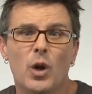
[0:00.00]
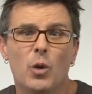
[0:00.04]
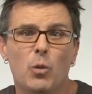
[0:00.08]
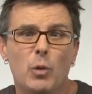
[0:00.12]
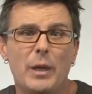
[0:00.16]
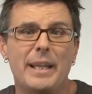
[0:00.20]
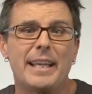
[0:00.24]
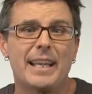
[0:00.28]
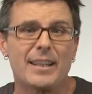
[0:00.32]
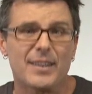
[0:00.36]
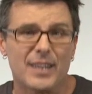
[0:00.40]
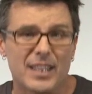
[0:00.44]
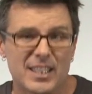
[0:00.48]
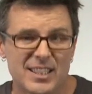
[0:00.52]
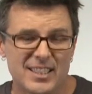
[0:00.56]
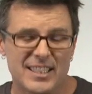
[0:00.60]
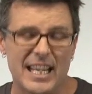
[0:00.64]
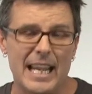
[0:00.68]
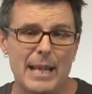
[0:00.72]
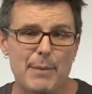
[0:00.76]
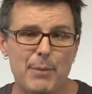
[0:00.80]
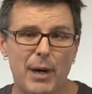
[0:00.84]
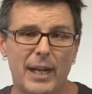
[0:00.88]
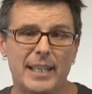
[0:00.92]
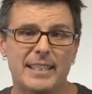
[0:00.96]
We get the
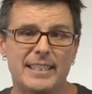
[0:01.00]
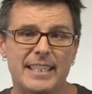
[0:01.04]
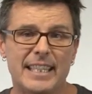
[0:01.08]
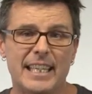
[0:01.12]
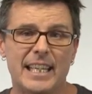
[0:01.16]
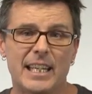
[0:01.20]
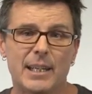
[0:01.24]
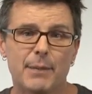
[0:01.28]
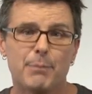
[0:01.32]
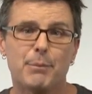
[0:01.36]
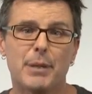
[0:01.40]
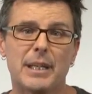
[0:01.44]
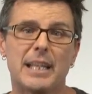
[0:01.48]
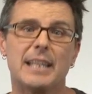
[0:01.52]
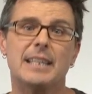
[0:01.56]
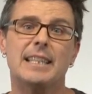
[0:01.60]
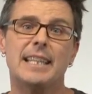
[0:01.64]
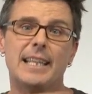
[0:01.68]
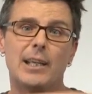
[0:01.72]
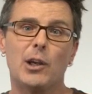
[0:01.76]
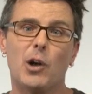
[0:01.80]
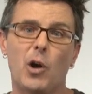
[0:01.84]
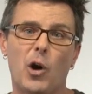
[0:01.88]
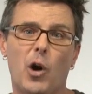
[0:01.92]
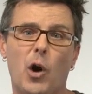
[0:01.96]
same idea, but in
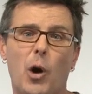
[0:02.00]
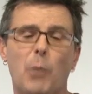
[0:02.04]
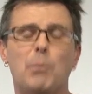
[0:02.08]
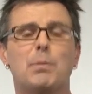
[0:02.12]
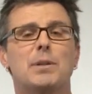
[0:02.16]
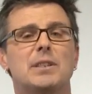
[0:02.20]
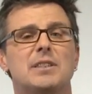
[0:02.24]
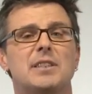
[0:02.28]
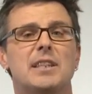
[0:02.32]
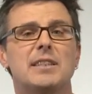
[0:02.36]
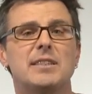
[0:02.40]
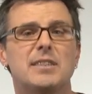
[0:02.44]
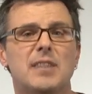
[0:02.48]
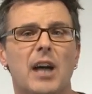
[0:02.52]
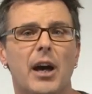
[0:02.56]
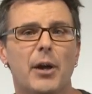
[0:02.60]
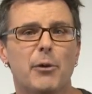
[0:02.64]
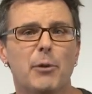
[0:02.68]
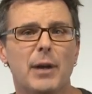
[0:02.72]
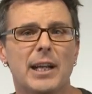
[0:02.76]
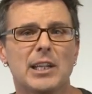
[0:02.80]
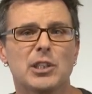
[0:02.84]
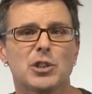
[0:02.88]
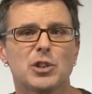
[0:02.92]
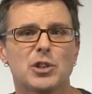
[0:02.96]
the opposite
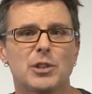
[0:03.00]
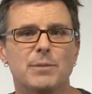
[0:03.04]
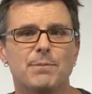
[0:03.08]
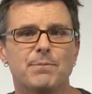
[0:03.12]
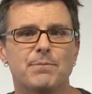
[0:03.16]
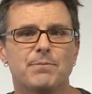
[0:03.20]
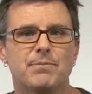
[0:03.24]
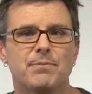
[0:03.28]
direction.